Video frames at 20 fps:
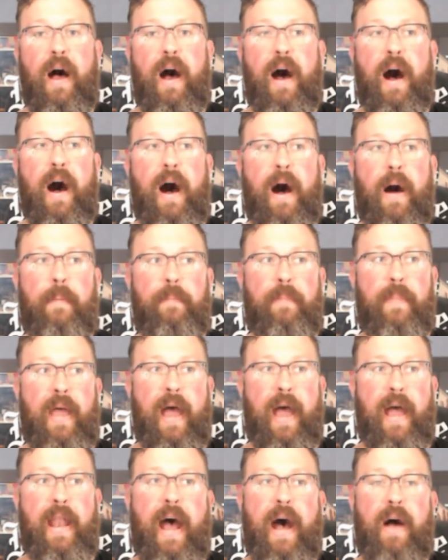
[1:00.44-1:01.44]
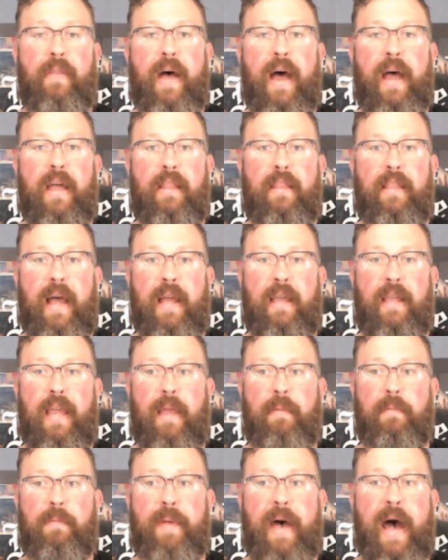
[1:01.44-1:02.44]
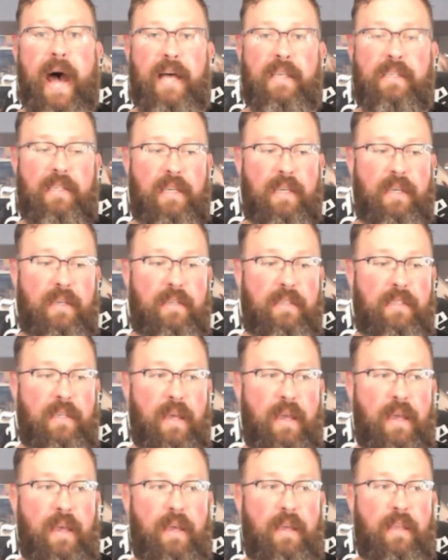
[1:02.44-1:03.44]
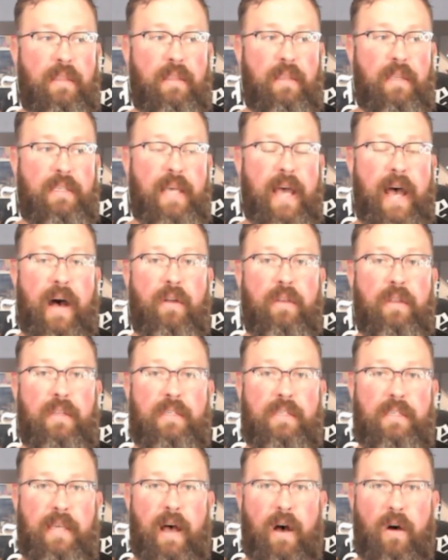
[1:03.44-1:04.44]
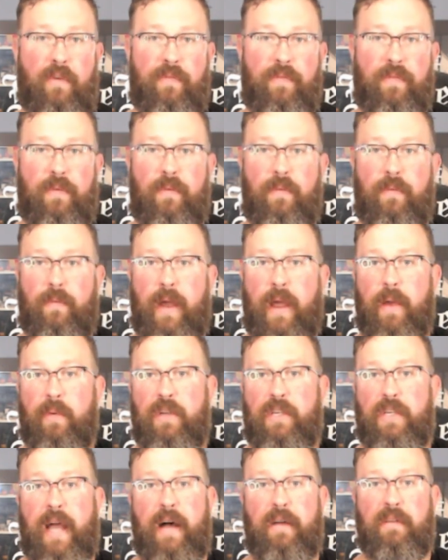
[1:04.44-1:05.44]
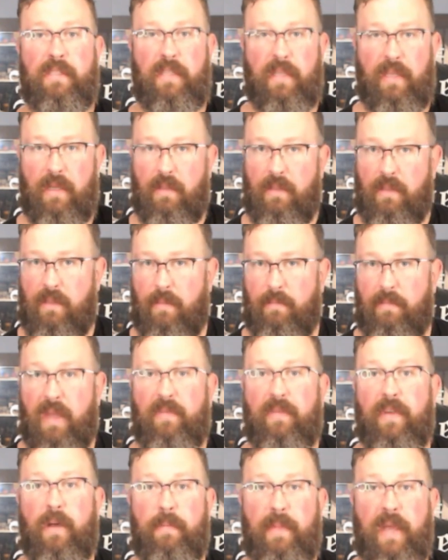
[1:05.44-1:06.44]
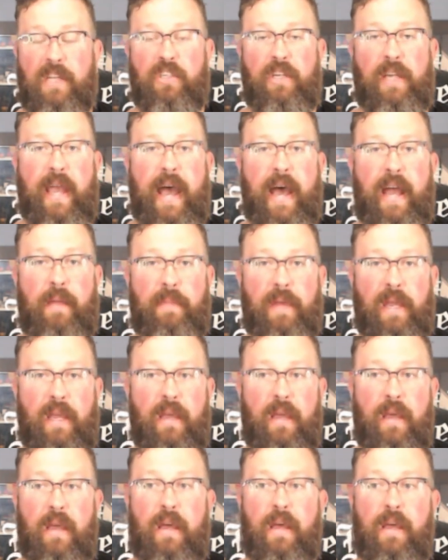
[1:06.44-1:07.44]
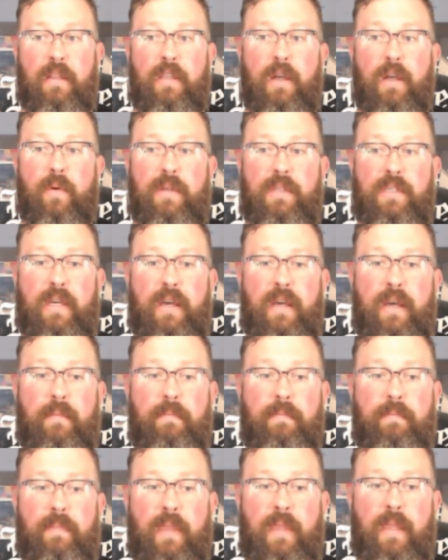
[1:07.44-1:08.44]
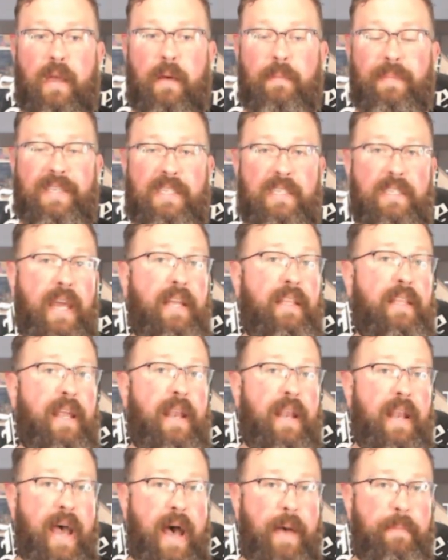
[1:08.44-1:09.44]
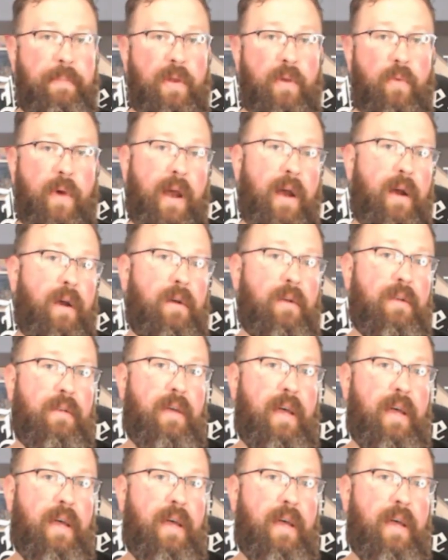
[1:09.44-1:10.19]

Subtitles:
And how that came to pass is the town itself, right, which housed the Midvale Mage Academy. There was a mistake that had happened where